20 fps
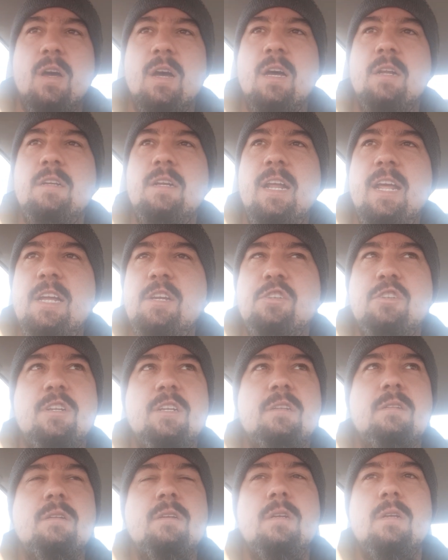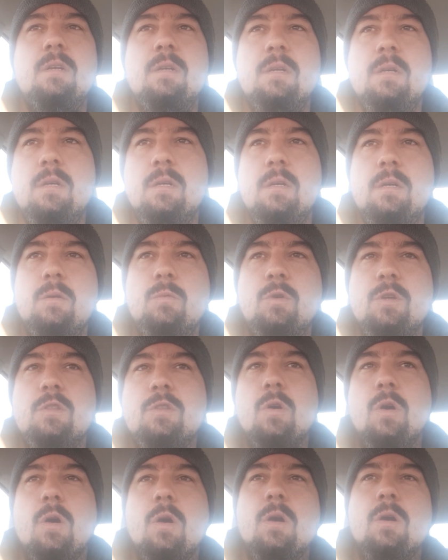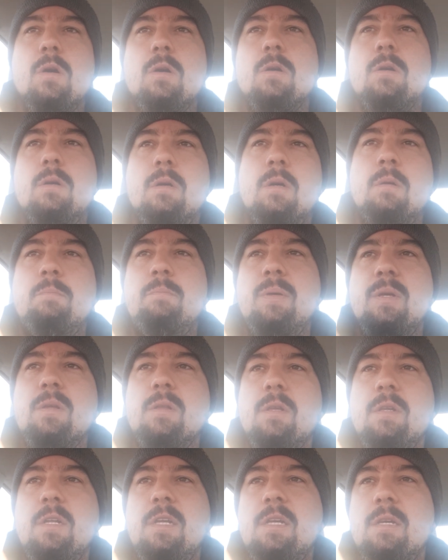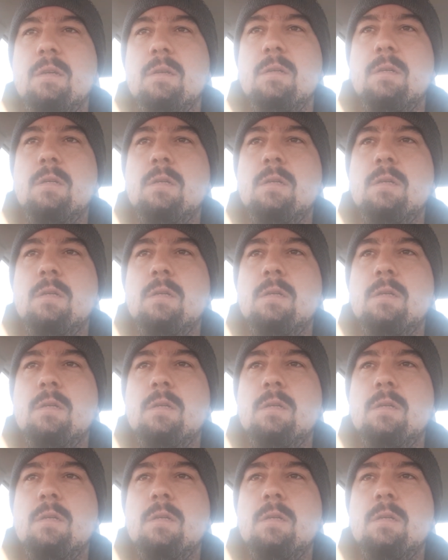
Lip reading: A nation with our ability